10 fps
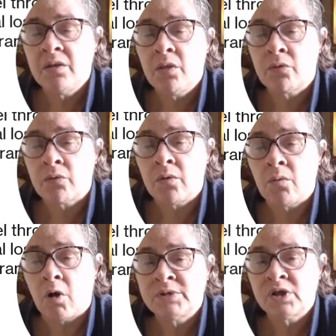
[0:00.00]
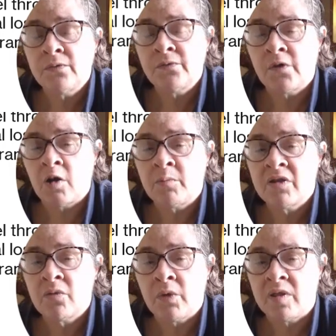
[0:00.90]
through optical fibres
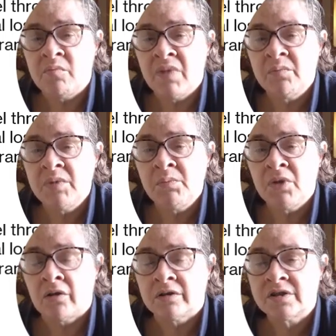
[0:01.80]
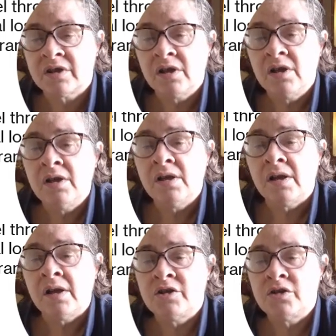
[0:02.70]
with minimum loss,
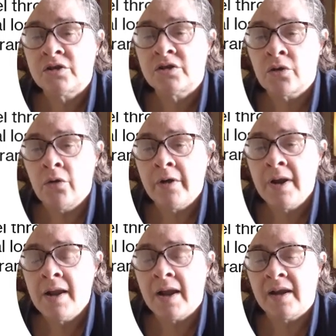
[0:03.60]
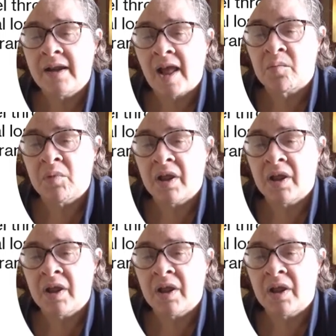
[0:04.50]
ensuring and enabling